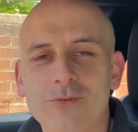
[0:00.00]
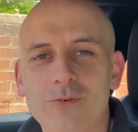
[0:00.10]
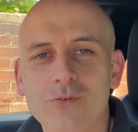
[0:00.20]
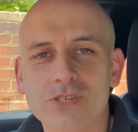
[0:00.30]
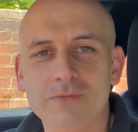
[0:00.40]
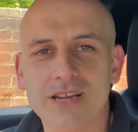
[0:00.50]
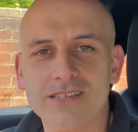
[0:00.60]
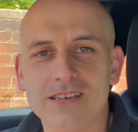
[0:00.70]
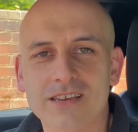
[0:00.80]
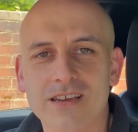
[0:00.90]

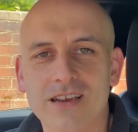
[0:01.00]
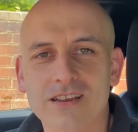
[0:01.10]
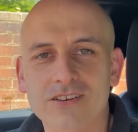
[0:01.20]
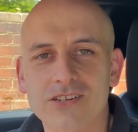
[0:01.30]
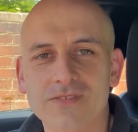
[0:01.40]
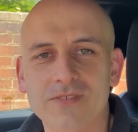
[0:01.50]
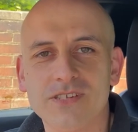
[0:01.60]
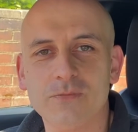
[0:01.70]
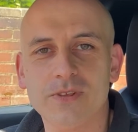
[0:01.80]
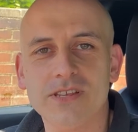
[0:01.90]
automatic and cars
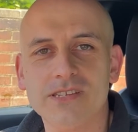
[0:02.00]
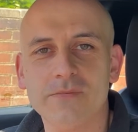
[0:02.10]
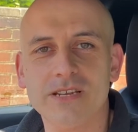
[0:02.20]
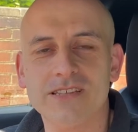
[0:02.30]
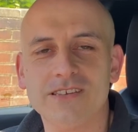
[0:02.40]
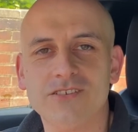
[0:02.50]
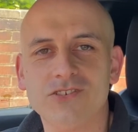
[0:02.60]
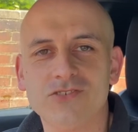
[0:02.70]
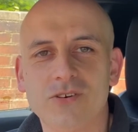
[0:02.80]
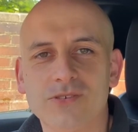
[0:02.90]
fitted with disability
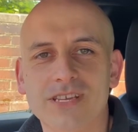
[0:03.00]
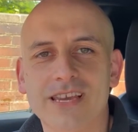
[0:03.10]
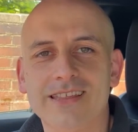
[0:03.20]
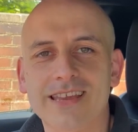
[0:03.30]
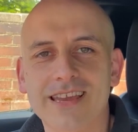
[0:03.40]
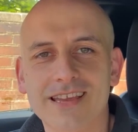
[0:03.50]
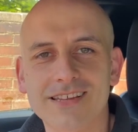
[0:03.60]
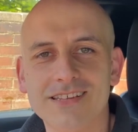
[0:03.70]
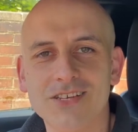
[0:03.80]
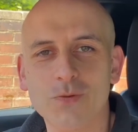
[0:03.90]
controls in the
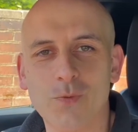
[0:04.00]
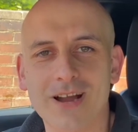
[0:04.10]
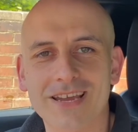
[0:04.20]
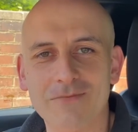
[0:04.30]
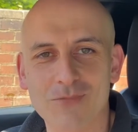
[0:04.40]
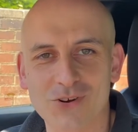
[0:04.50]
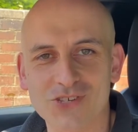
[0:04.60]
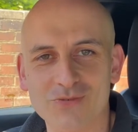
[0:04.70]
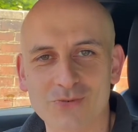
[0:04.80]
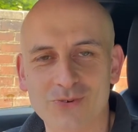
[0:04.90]
easiest way possible.